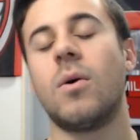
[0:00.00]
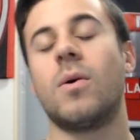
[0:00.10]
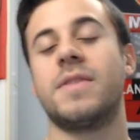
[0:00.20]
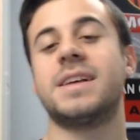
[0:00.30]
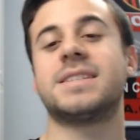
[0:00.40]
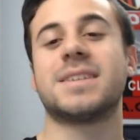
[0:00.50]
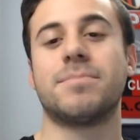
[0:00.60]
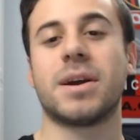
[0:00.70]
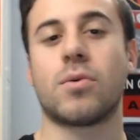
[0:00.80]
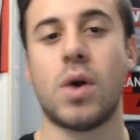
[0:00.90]
This is a
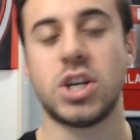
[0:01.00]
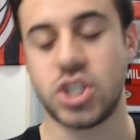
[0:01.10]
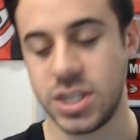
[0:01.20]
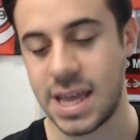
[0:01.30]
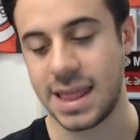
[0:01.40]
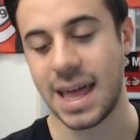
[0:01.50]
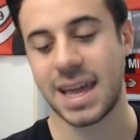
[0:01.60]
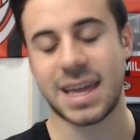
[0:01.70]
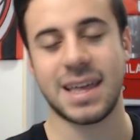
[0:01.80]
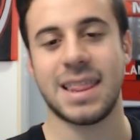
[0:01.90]
big question, and
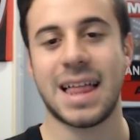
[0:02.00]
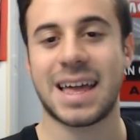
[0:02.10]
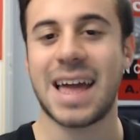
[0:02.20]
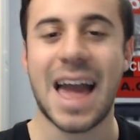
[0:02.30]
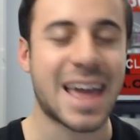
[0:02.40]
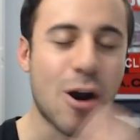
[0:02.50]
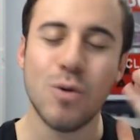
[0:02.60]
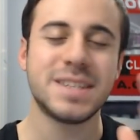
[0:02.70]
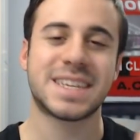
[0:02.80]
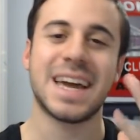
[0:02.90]
like I
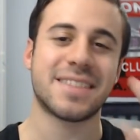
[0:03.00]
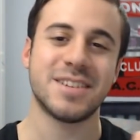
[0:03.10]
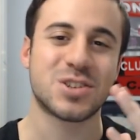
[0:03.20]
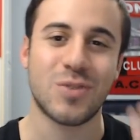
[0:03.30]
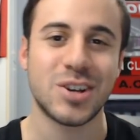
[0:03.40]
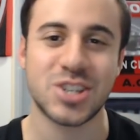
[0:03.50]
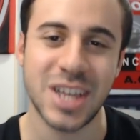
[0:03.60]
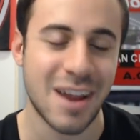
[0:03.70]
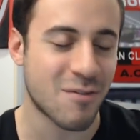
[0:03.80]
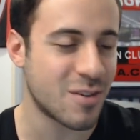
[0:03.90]
always get this question
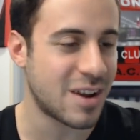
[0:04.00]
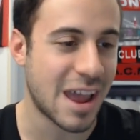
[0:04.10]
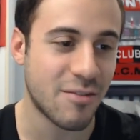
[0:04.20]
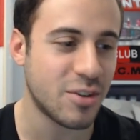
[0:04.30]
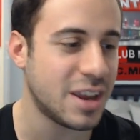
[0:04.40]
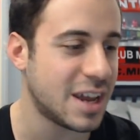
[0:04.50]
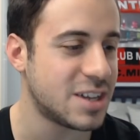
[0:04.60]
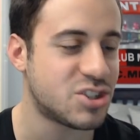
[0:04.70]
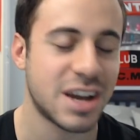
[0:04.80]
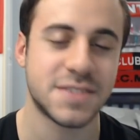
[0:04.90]
every
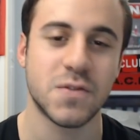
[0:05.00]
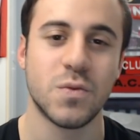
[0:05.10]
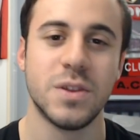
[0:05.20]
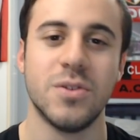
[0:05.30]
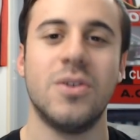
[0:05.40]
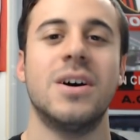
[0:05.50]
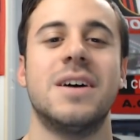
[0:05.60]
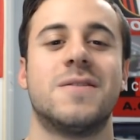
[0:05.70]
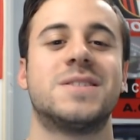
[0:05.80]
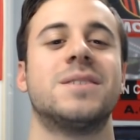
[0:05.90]
transfer window.
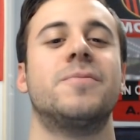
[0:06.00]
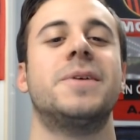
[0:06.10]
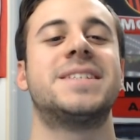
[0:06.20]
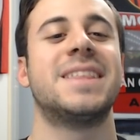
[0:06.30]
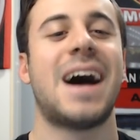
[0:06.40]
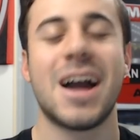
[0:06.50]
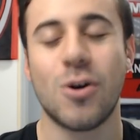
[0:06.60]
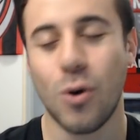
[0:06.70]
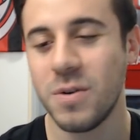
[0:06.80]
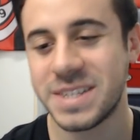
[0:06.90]
For some reason, I
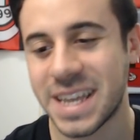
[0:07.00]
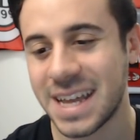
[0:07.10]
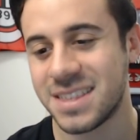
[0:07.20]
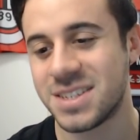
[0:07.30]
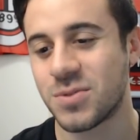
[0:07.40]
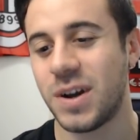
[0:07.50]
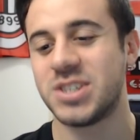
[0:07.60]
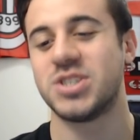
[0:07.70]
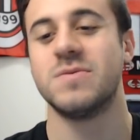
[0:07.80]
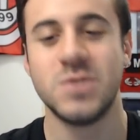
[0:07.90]
always get this
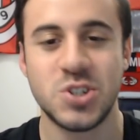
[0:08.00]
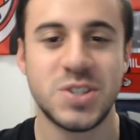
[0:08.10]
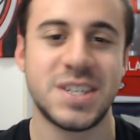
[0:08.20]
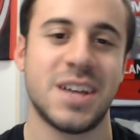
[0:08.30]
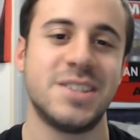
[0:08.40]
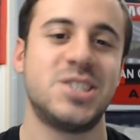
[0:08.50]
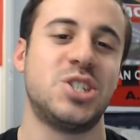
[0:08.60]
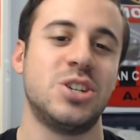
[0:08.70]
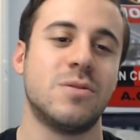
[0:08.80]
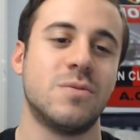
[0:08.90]
question: would you sell the
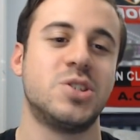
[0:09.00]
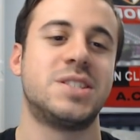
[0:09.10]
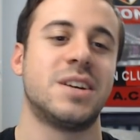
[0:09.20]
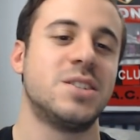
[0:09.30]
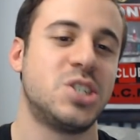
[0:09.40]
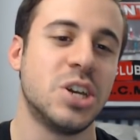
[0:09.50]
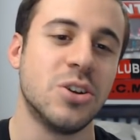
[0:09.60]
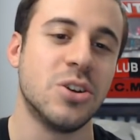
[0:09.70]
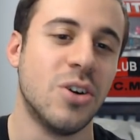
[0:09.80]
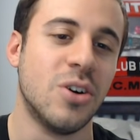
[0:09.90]
Shio? Would you sell the
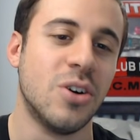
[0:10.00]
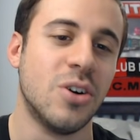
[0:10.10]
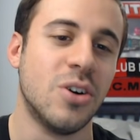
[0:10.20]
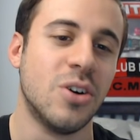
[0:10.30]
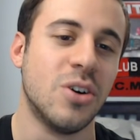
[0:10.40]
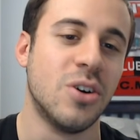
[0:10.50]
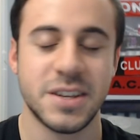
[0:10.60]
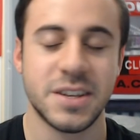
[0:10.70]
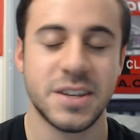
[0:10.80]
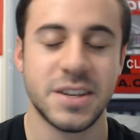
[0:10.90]
Shio? Would you sell the
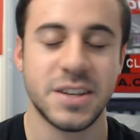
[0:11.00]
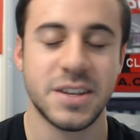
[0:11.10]
Shio?